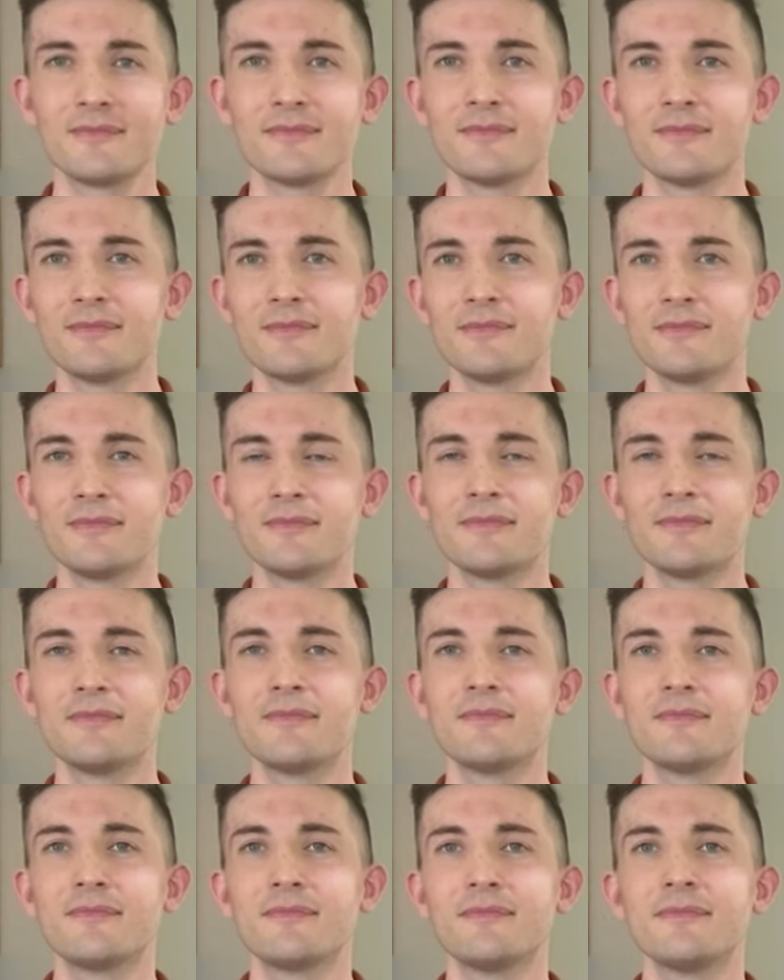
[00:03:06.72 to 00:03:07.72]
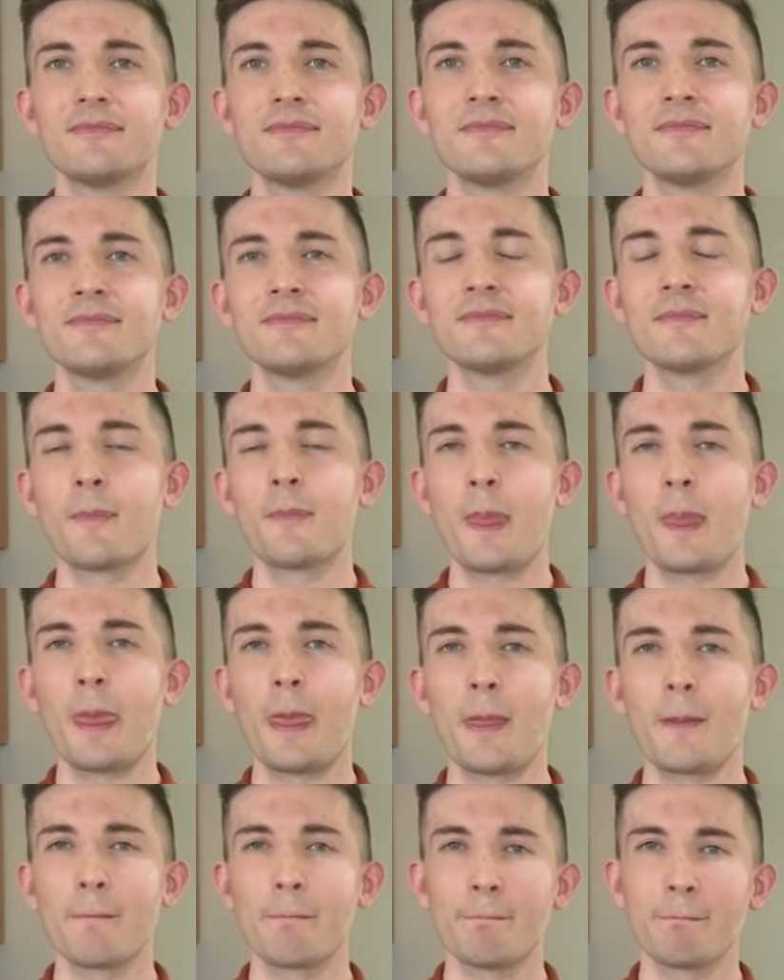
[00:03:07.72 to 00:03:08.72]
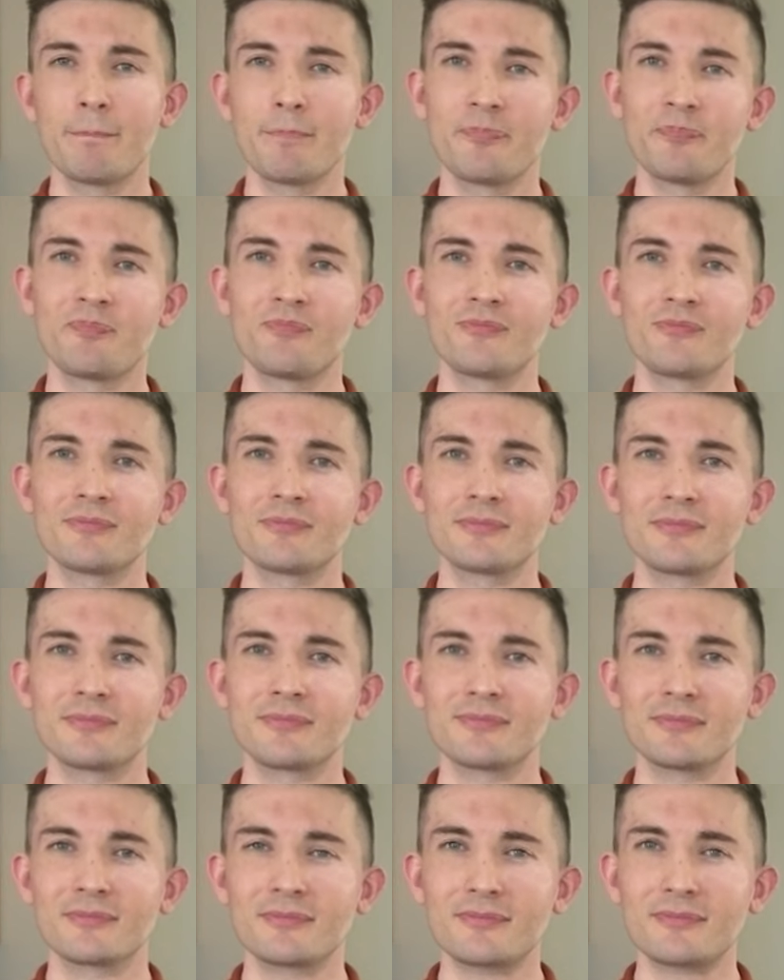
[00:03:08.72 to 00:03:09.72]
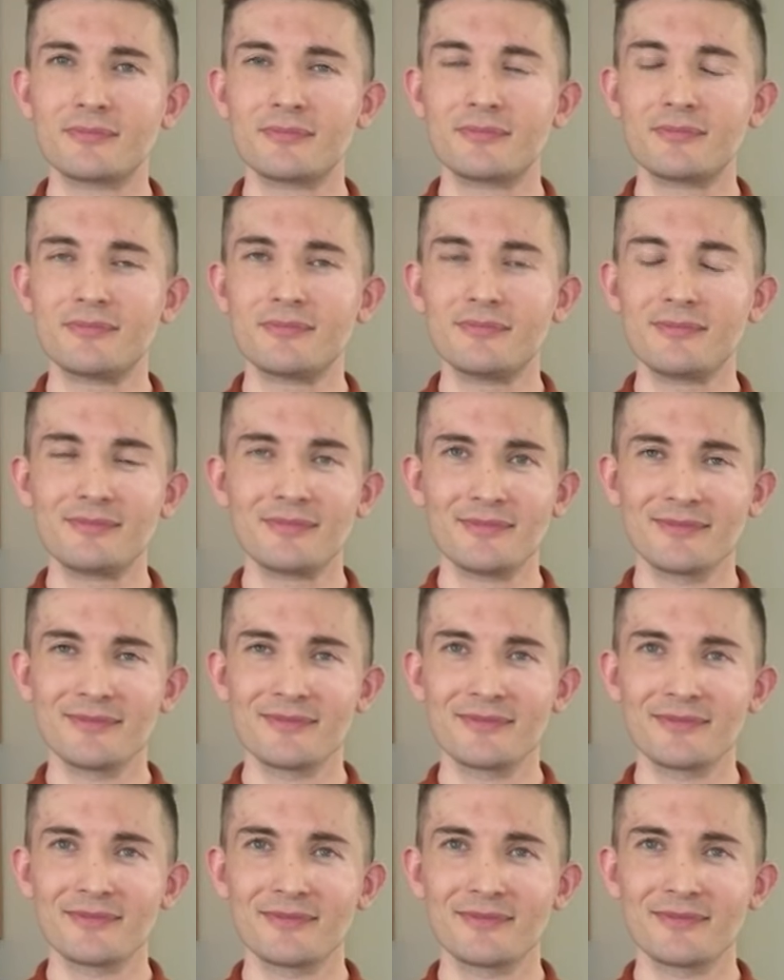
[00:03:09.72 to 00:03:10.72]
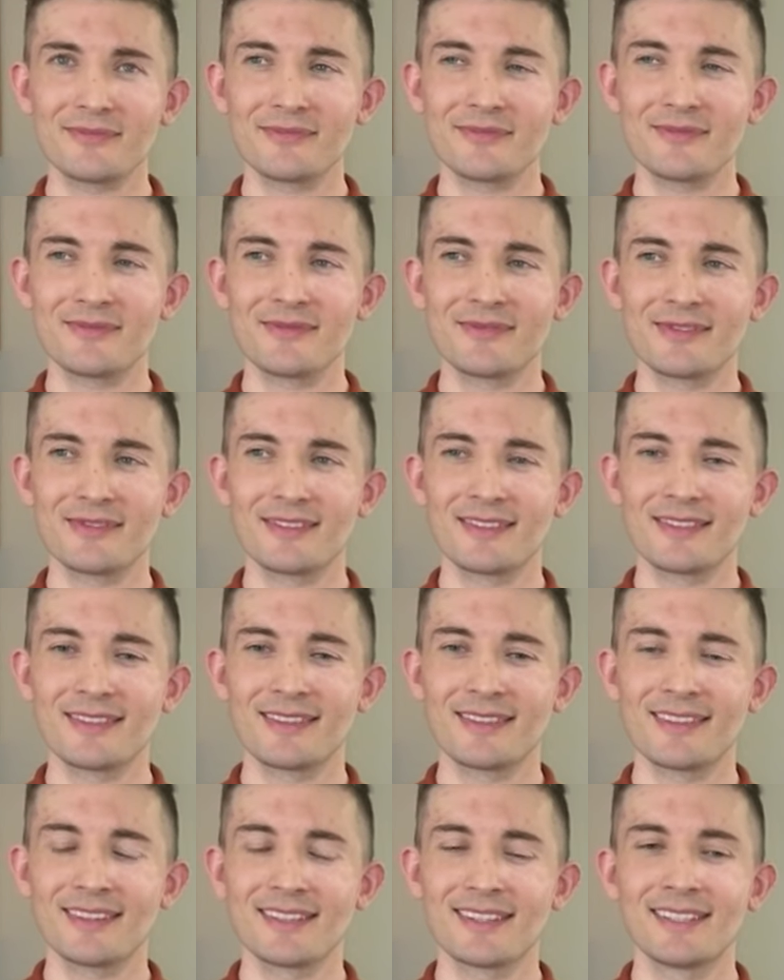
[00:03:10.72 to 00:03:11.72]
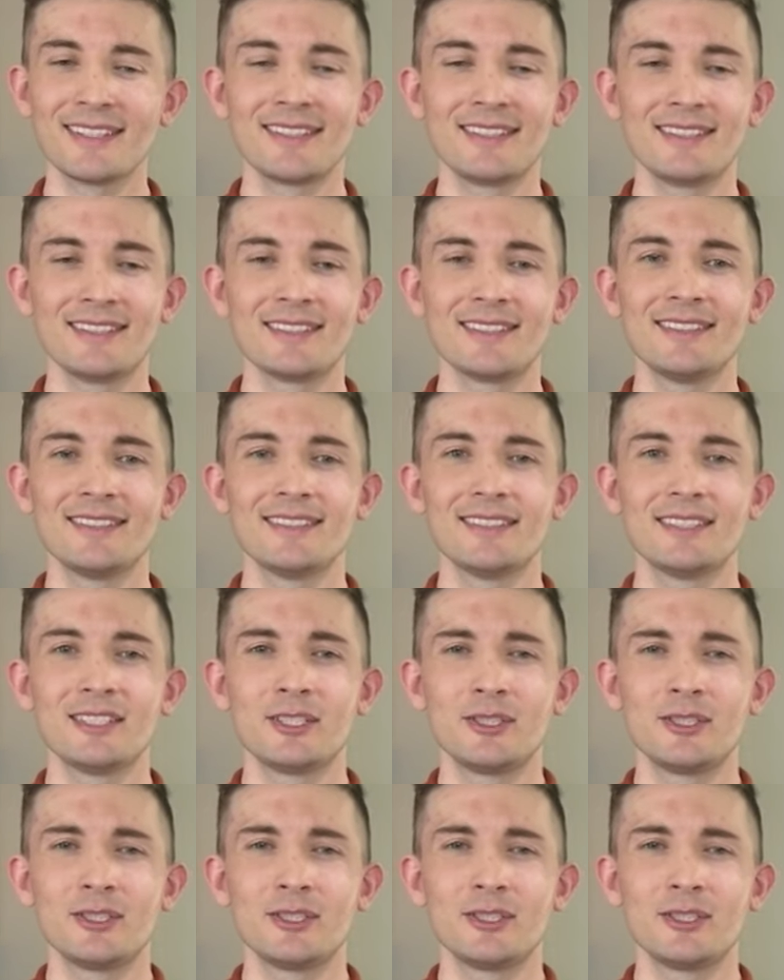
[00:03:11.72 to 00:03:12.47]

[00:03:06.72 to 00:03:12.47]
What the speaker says: (not speaking)